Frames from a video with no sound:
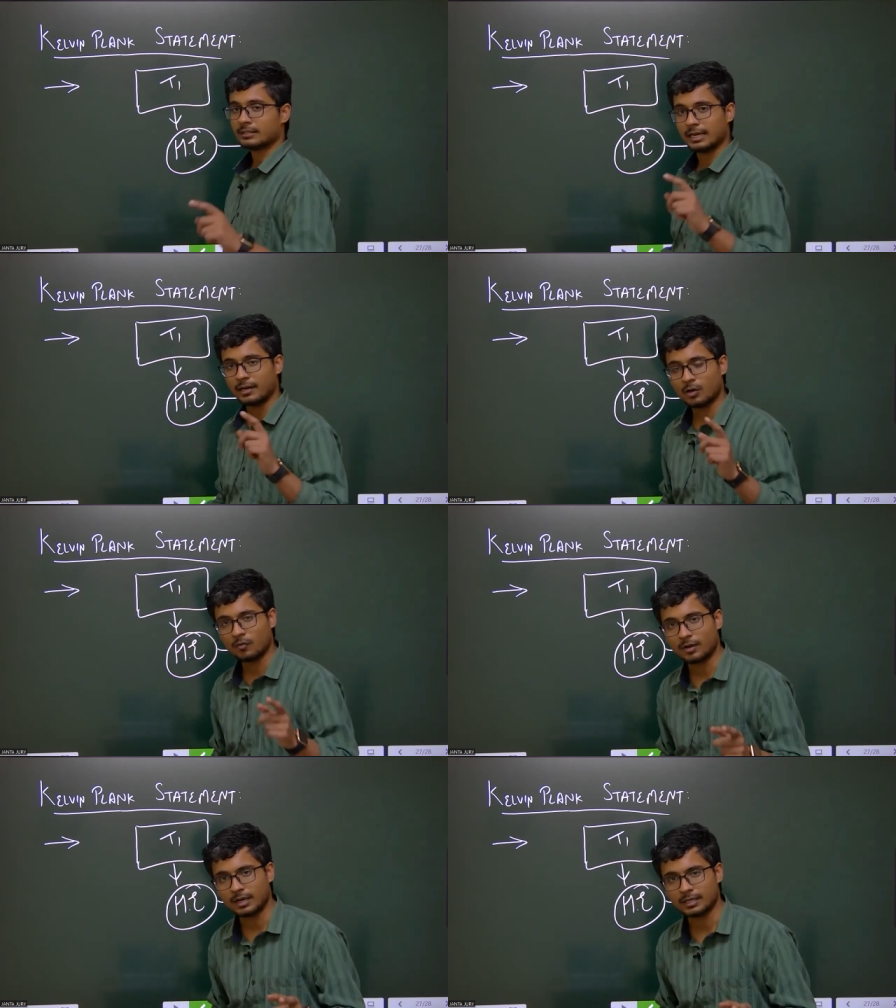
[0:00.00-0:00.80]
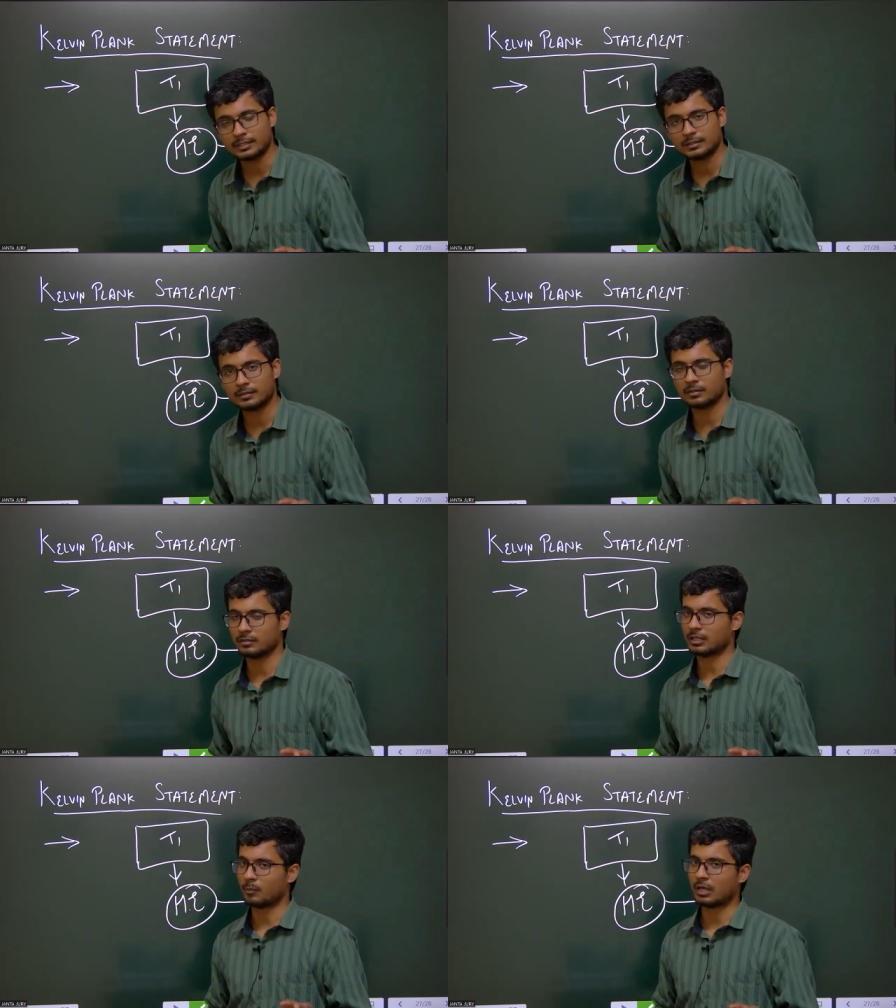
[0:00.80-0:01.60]
in the second law of energy
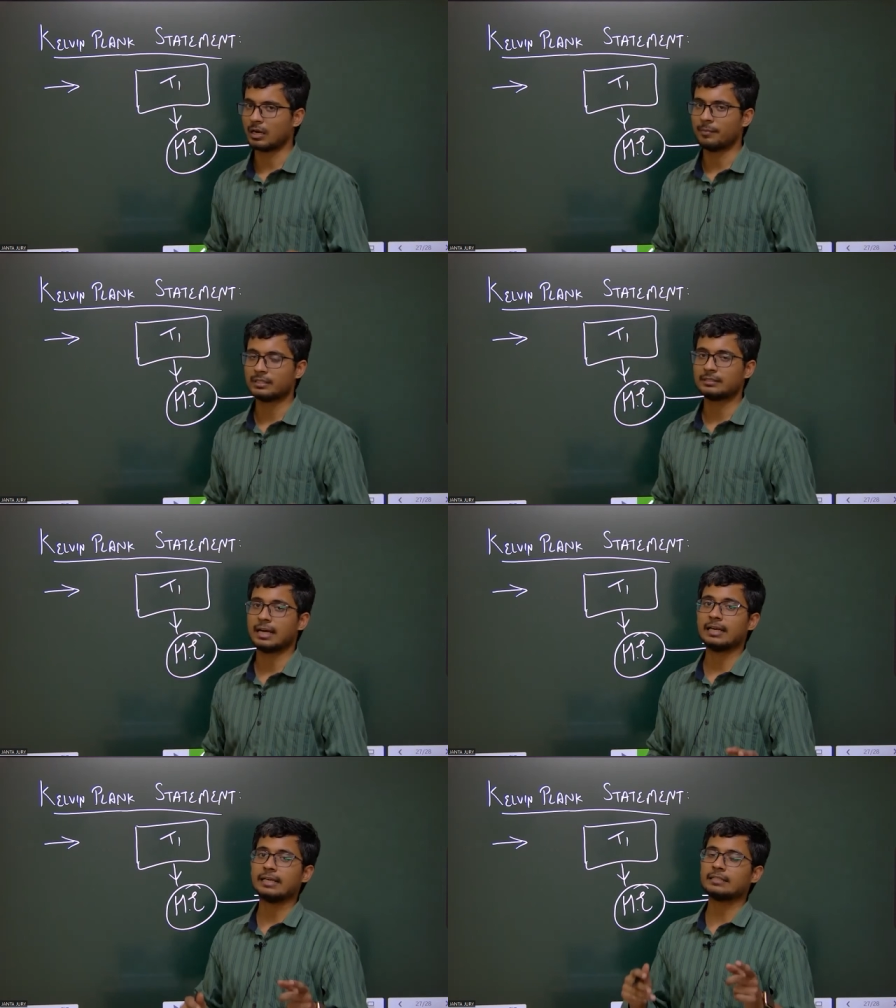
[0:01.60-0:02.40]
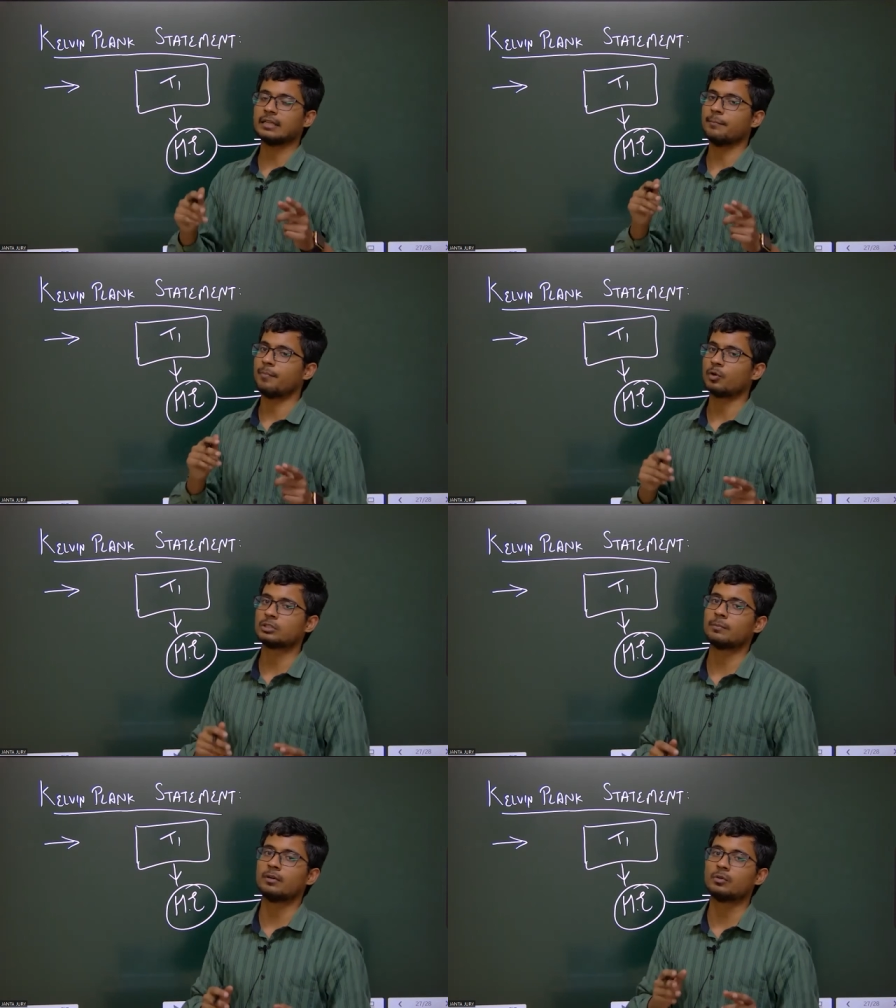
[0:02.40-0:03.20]
thermodynamics, that it's
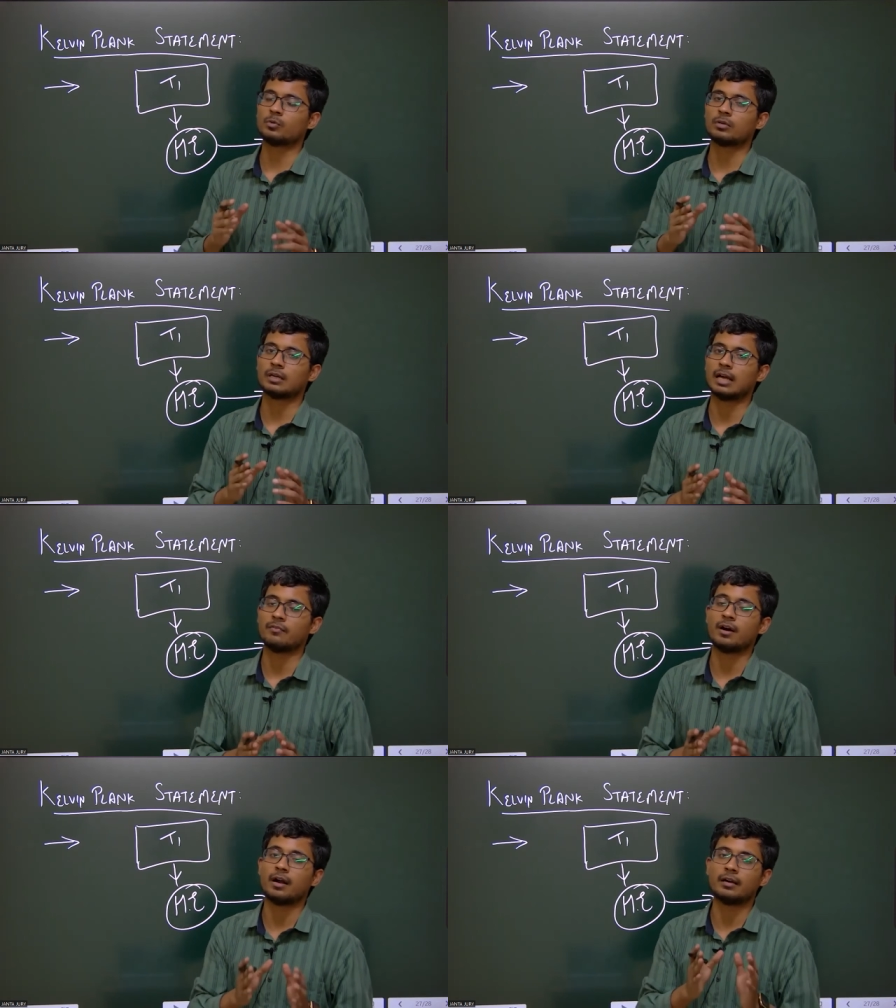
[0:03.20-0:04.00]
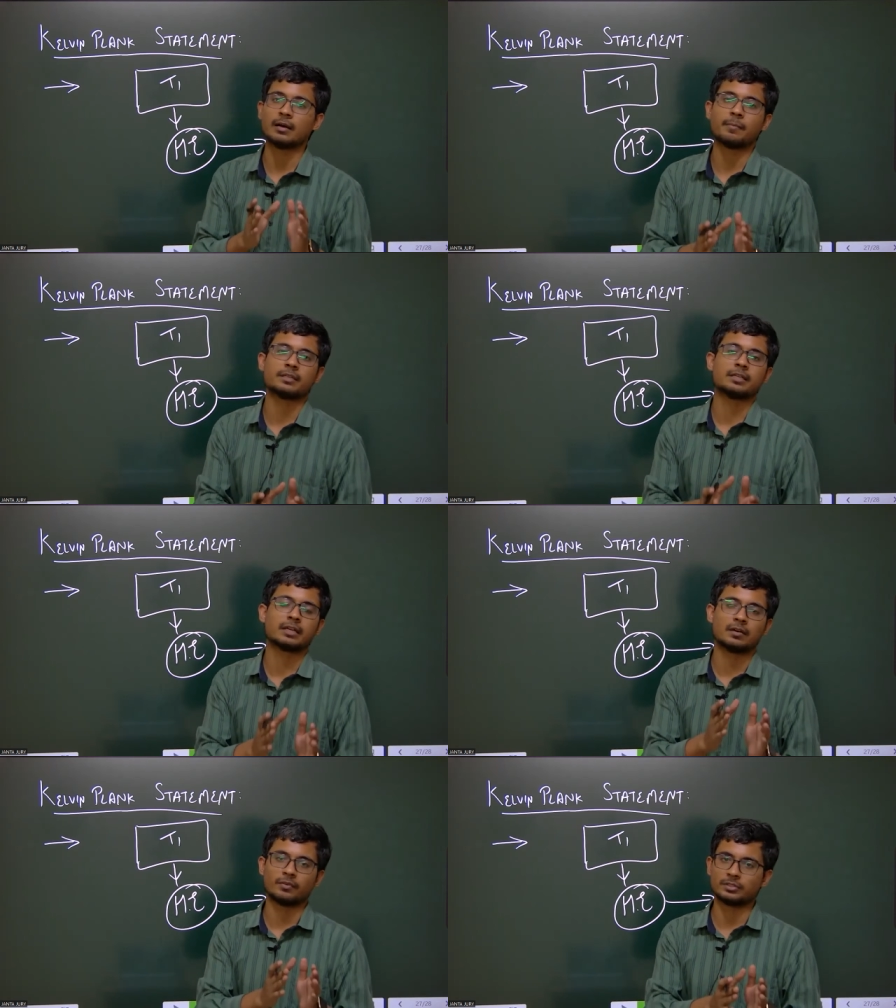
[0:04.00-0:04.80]
impossible to have
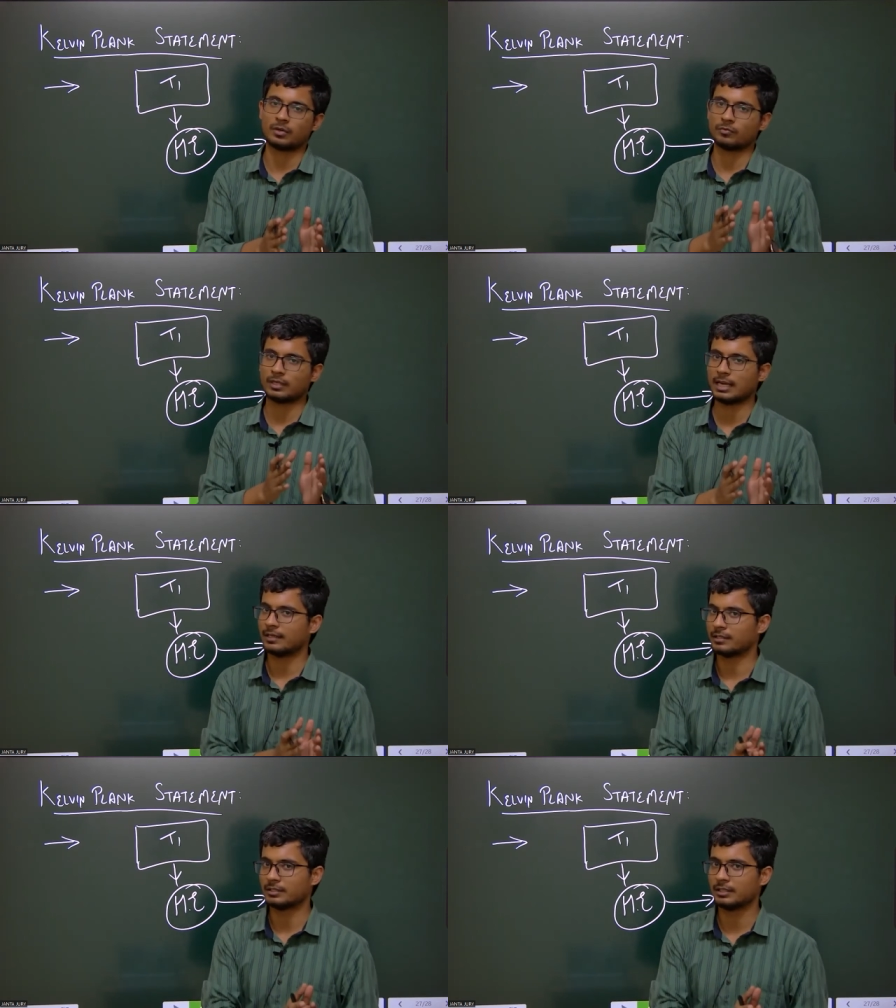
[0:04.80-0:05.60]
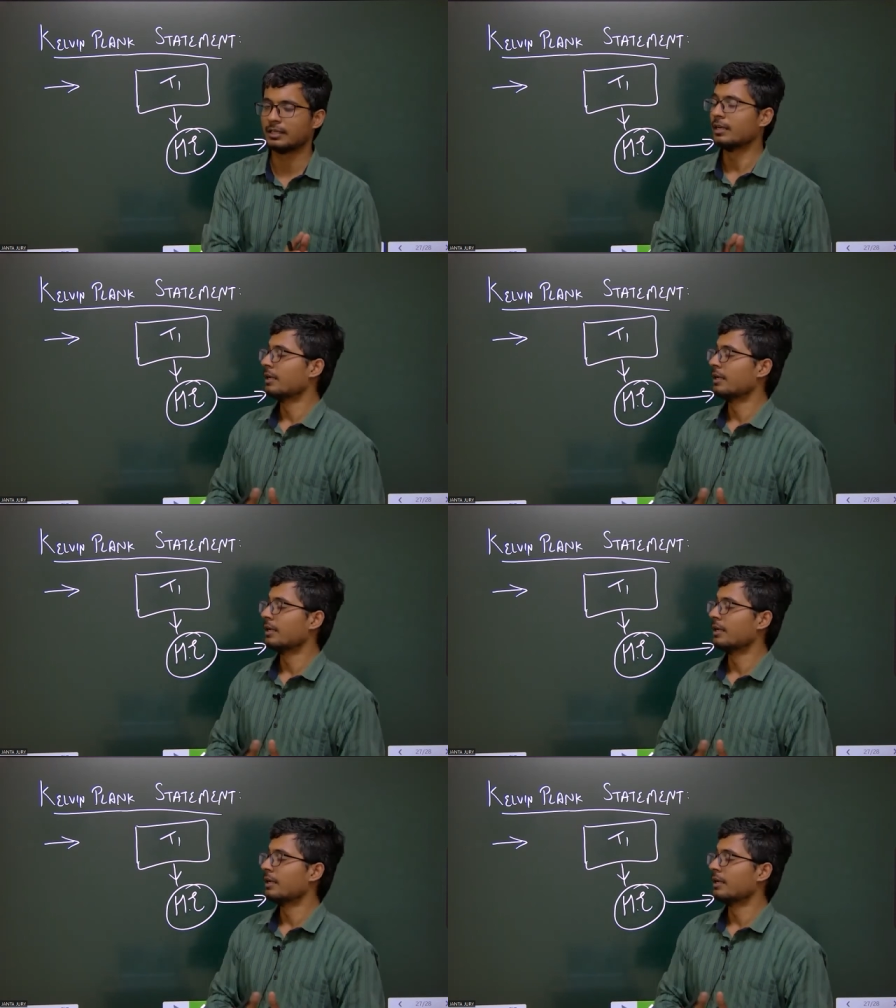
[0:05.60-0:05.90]
100% conversion of the energy.